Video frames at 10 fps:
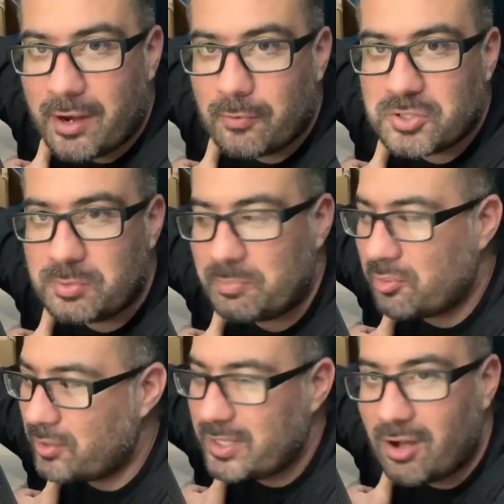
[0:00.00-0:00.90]
which would be
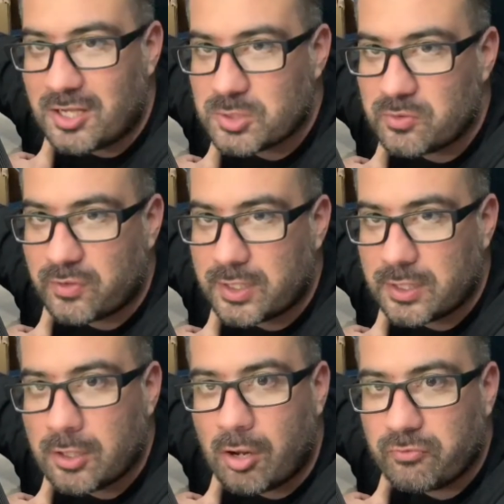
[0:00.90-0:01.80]
pretty awesome if I get
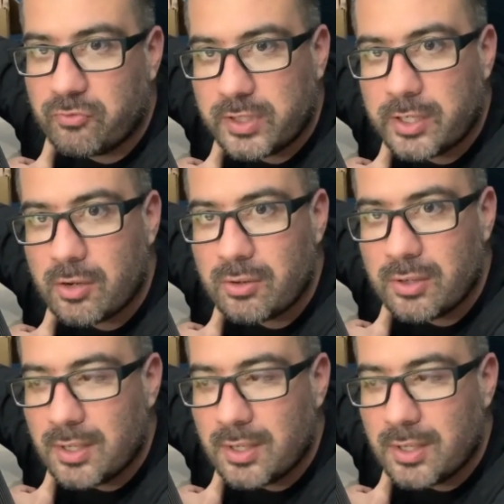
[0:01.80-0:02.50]
it on video.